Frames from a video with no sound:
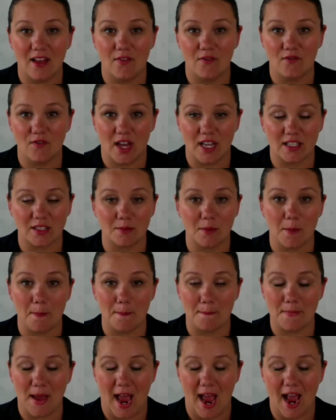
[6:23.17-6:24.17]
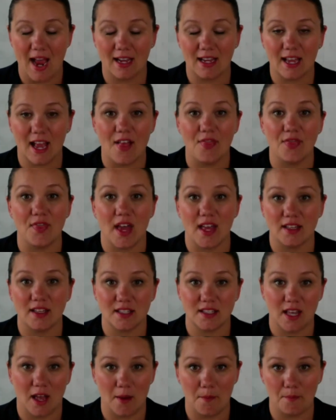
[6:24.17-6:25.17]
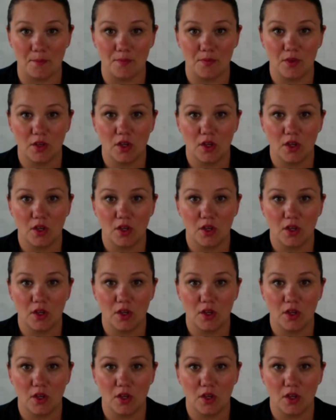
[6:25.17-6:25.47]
investment back and then some.